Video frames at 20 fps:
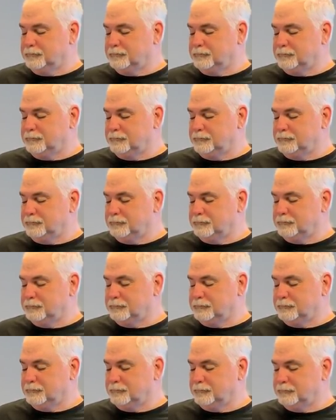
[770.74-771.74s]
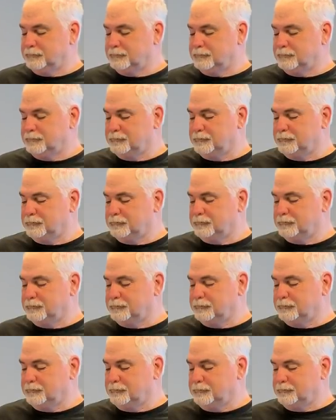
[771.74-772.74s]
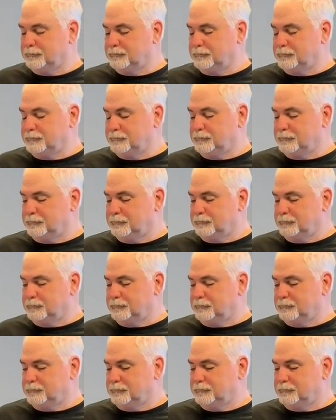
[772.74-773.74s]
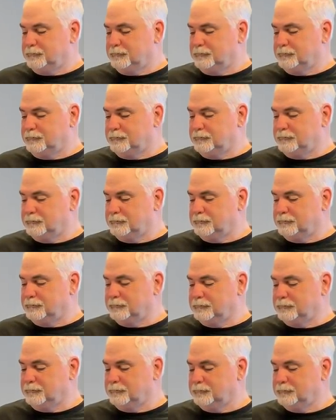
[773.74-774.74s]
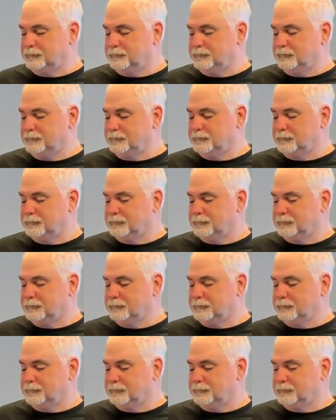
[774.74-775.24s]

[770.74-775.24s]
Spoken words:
(silent)